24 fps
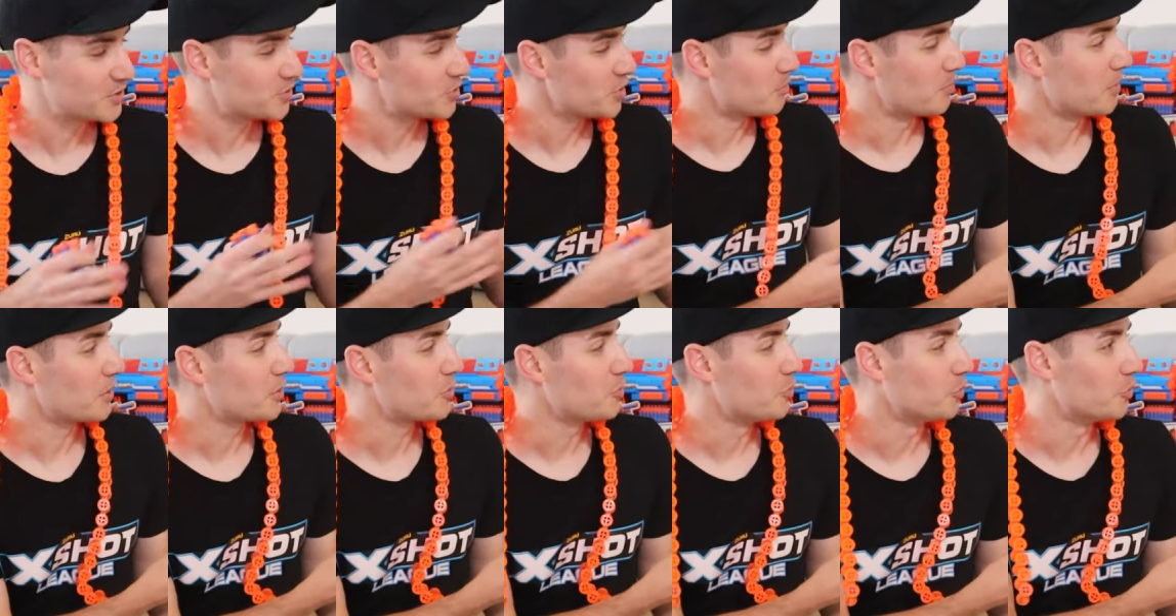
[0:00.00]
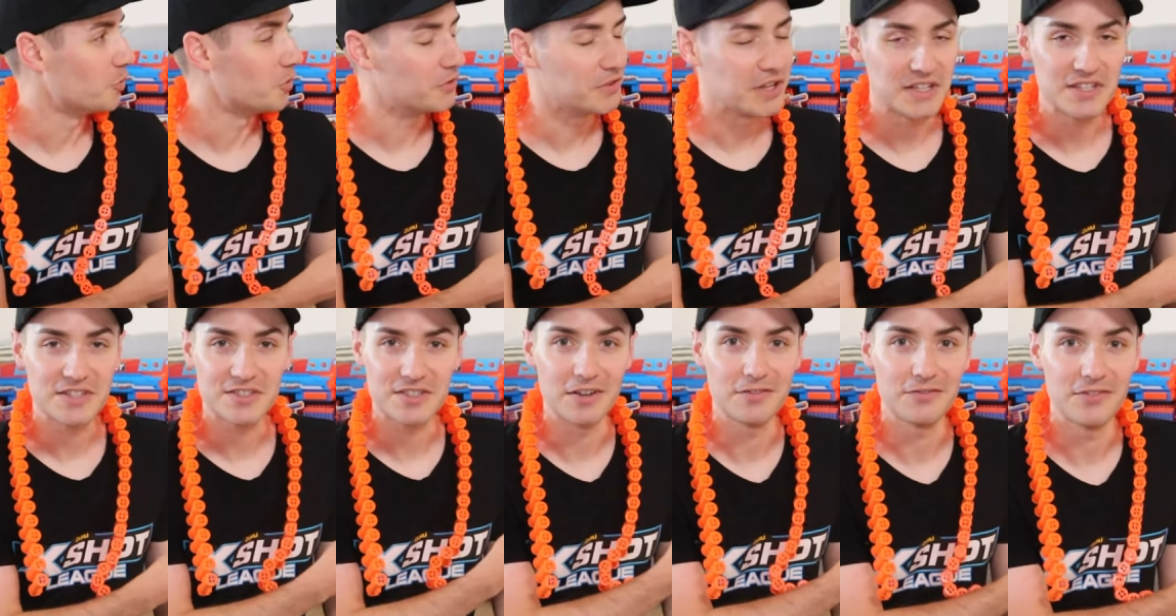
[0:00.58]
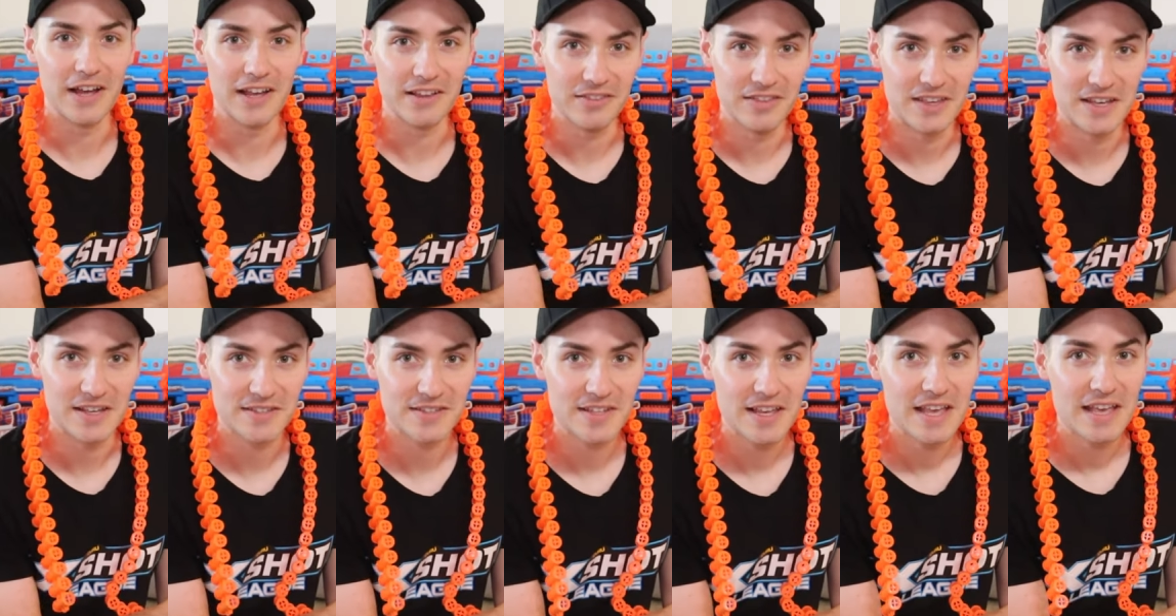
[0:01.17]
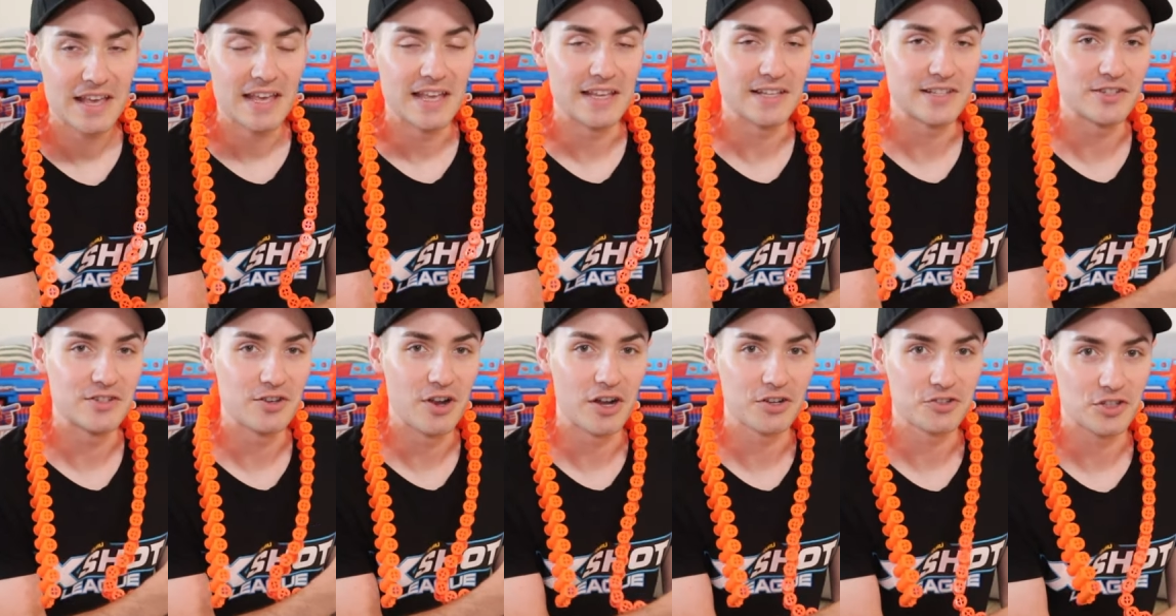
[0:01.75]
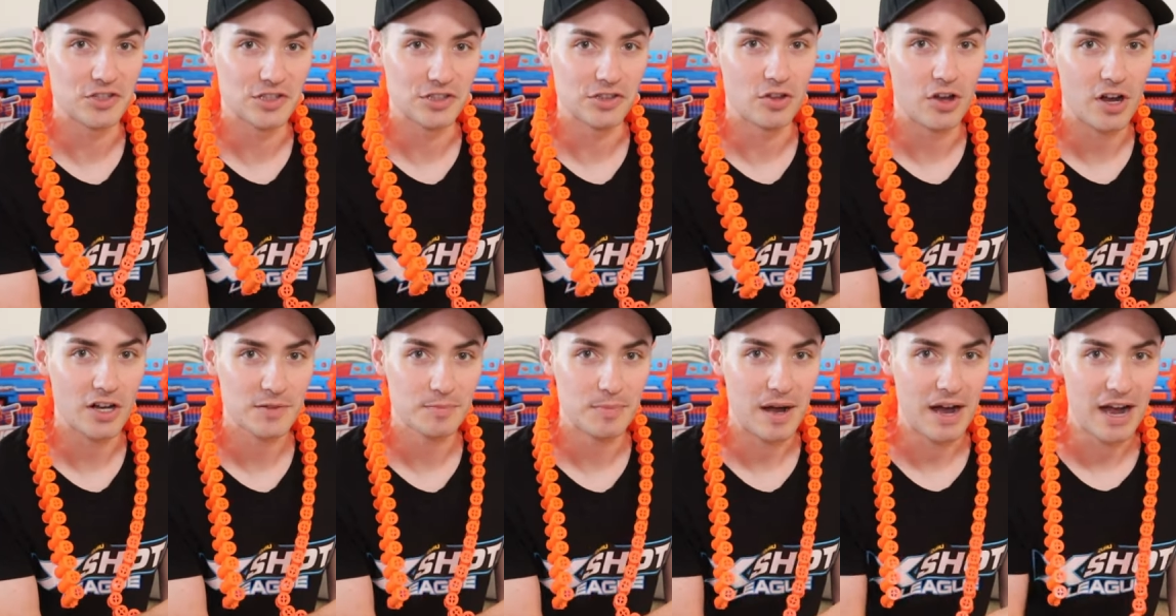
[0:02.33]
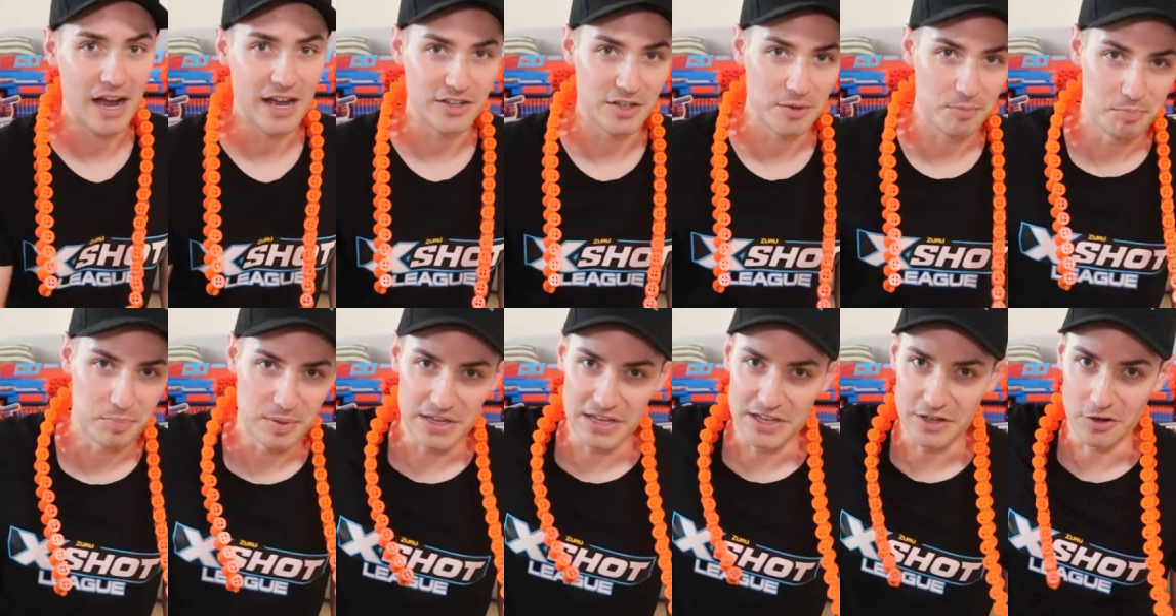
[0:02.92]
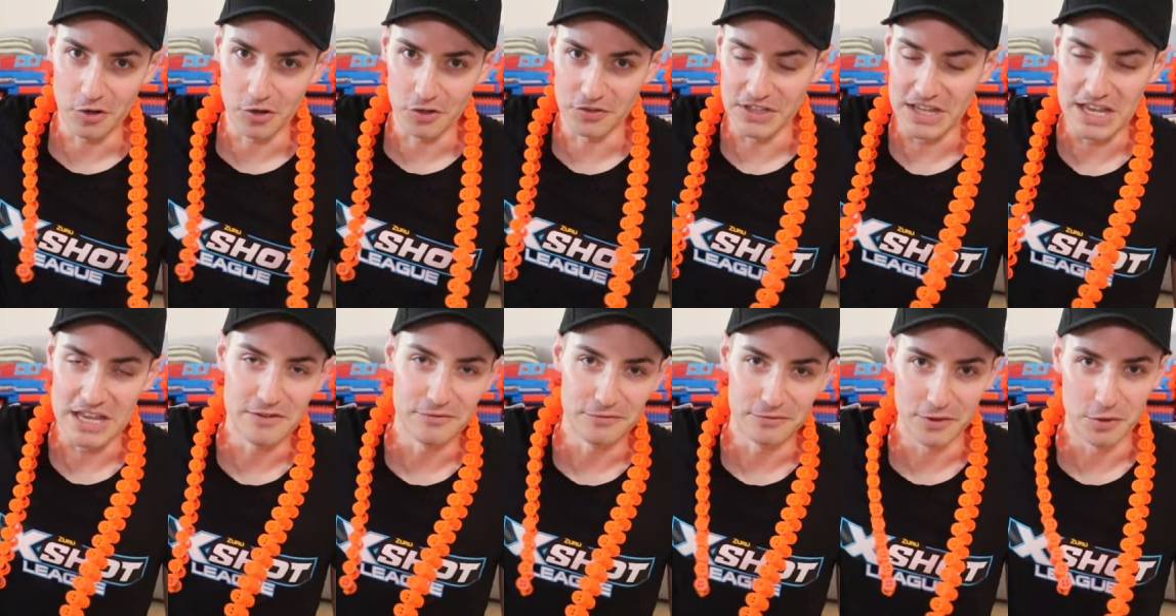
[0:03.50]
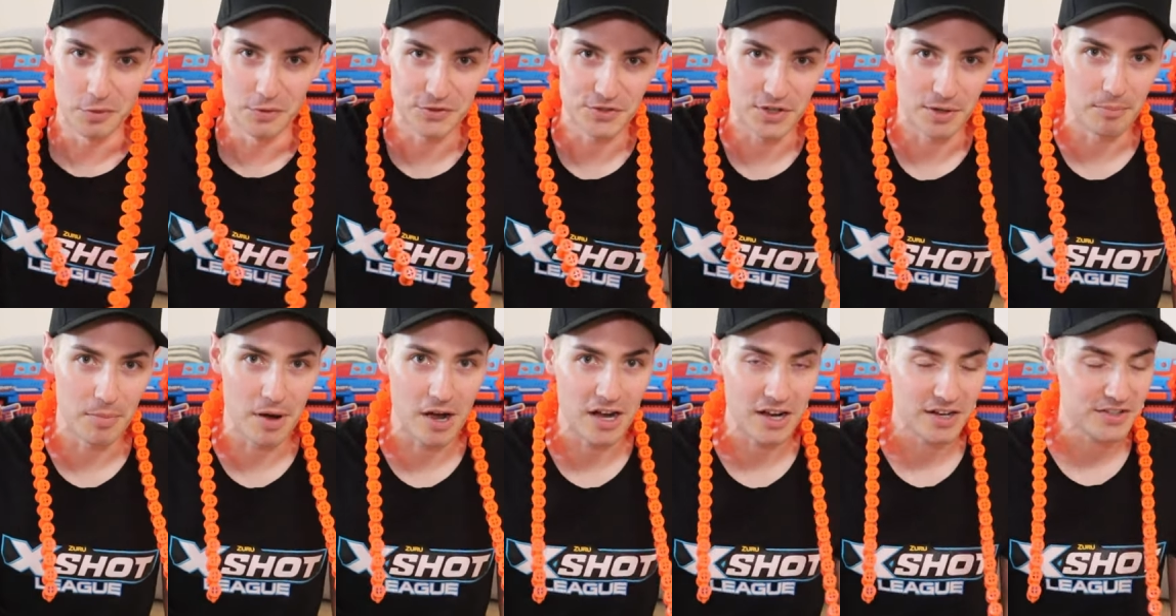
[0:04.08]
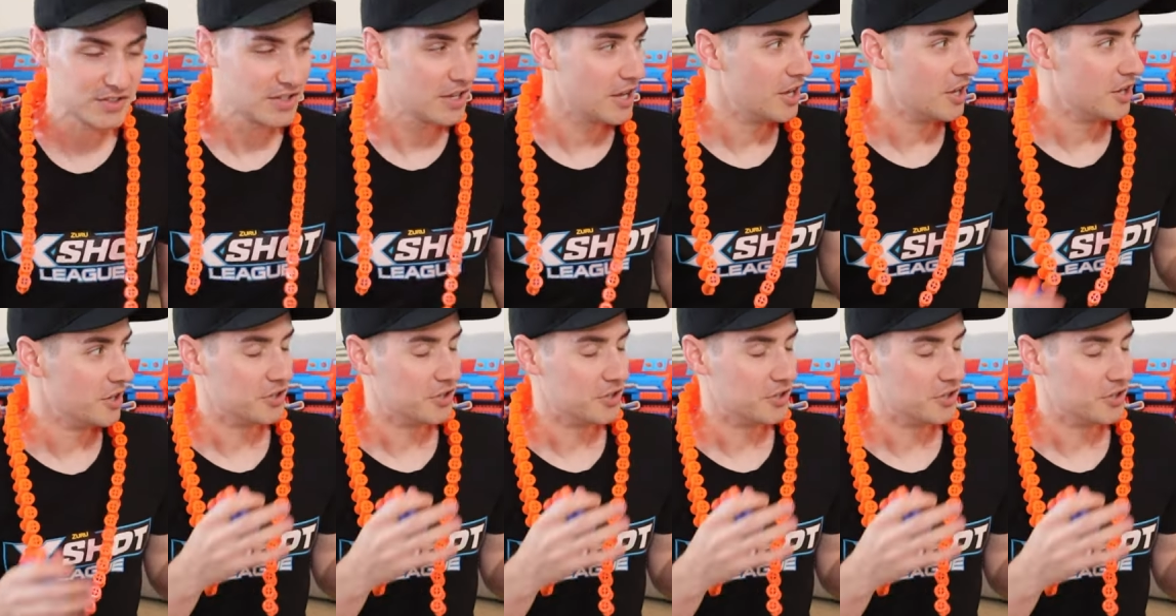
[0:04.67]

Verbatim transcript: it's super cool that stuff like this is not just locked behind a big old influencer box.